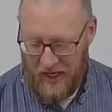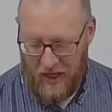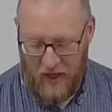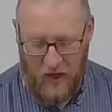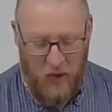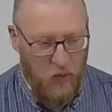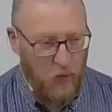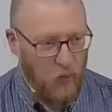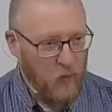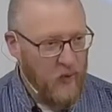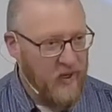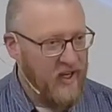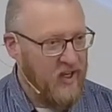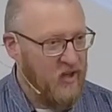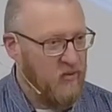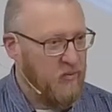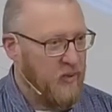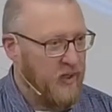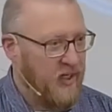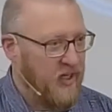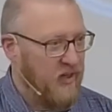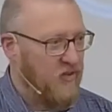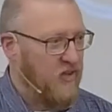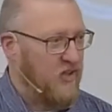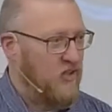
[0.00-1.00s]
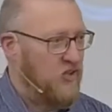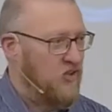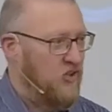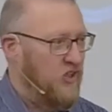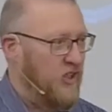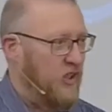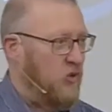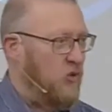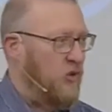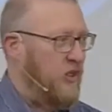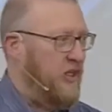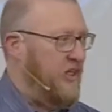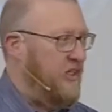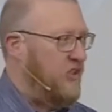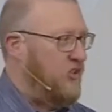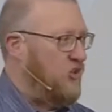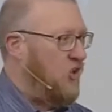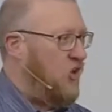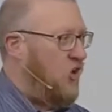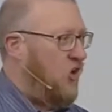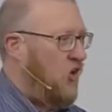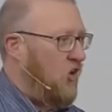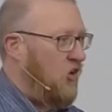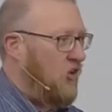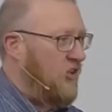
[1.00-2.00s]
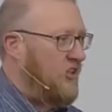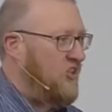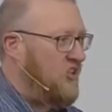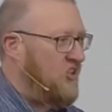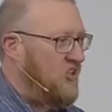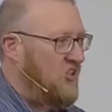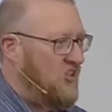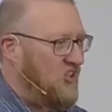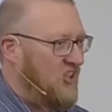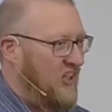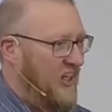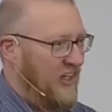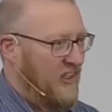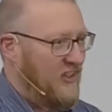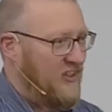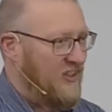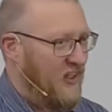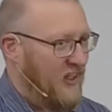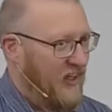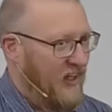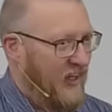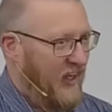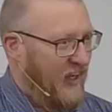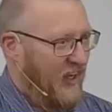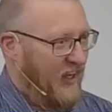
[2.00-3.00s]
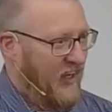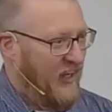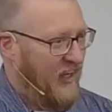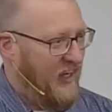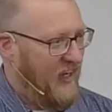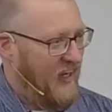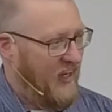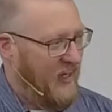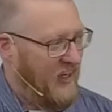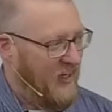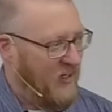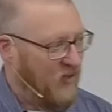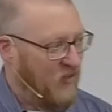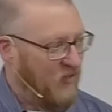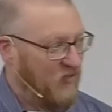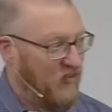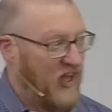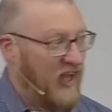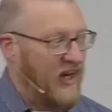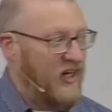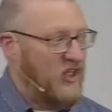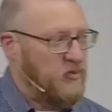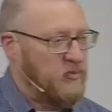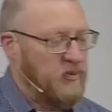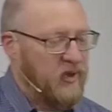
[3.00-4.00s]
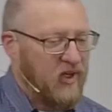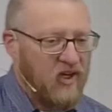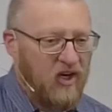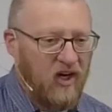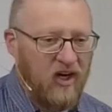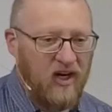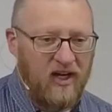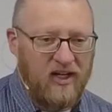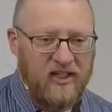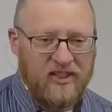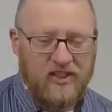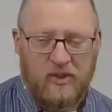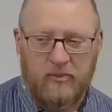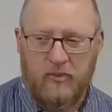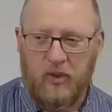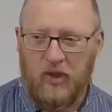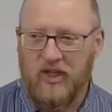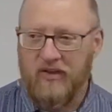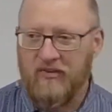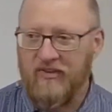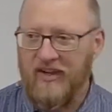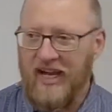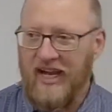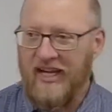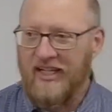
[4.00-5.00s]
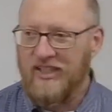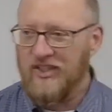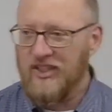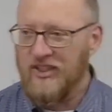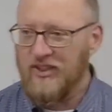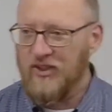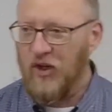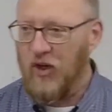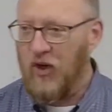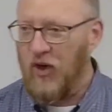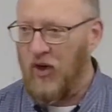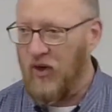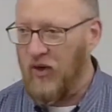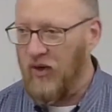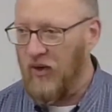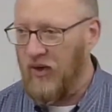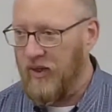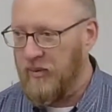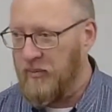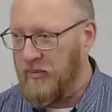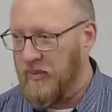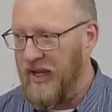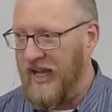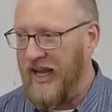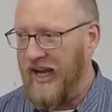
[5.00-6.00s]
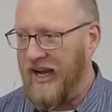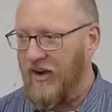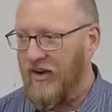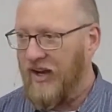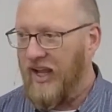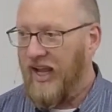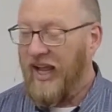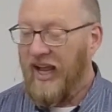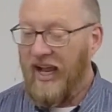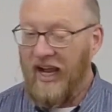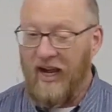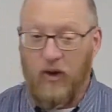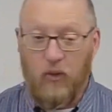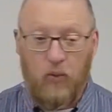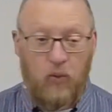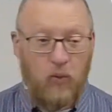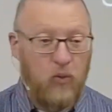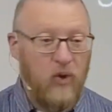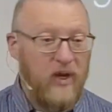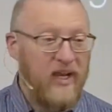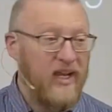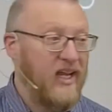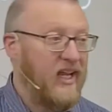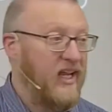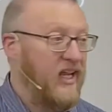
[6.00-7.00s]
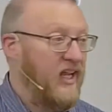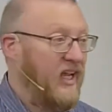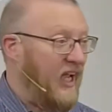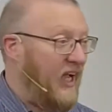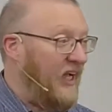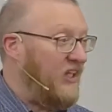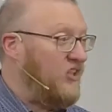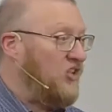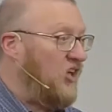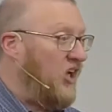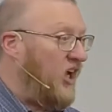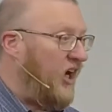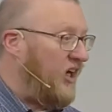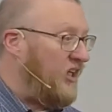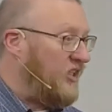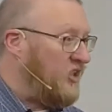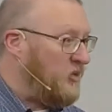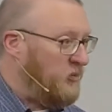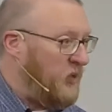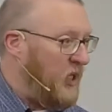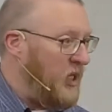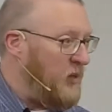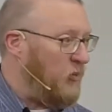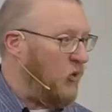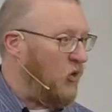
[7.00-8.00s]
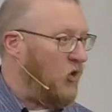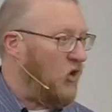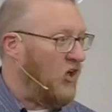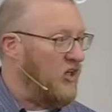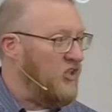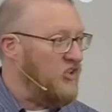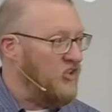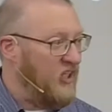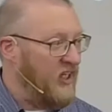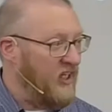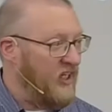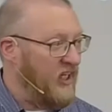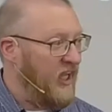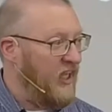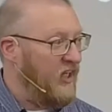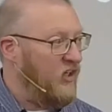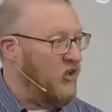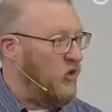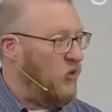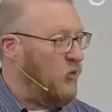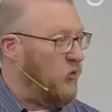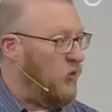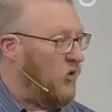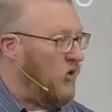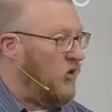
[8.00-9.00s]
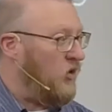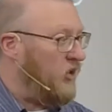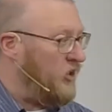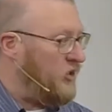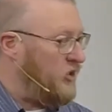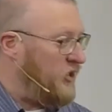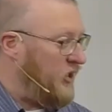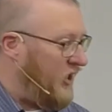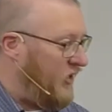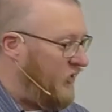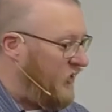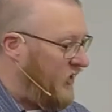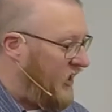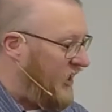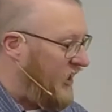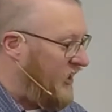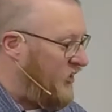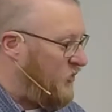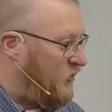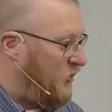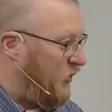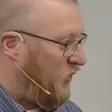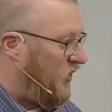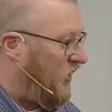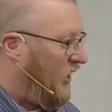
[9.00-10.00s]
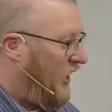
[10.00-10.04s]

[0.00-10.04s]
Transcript: We have been in this series called Sent, and that is because the book of Acts is all about how we, as God's people, are sent into the world to share the gospel.